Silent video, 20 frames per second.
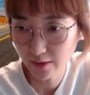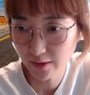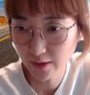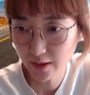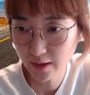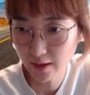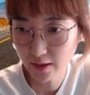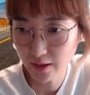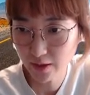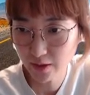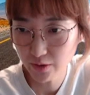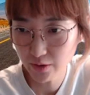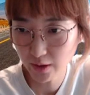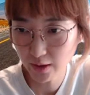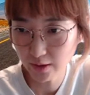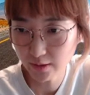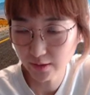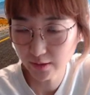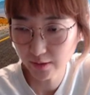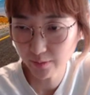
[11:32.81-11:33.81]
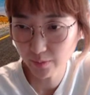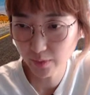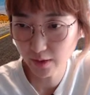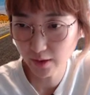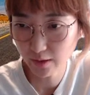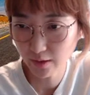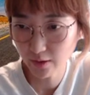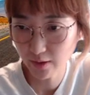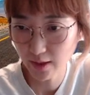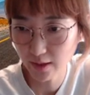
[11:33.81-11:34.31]
and then you can
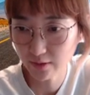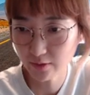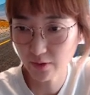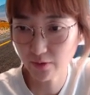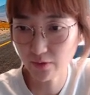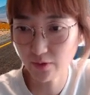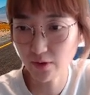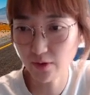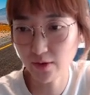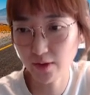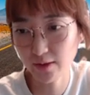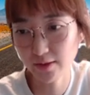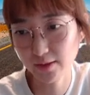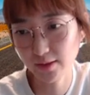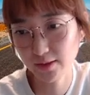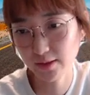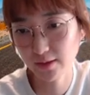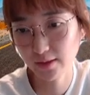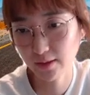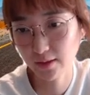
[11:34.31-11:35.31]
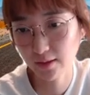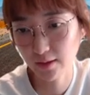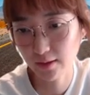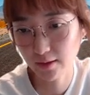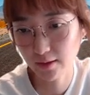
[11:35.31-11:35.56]
simply connect underneath.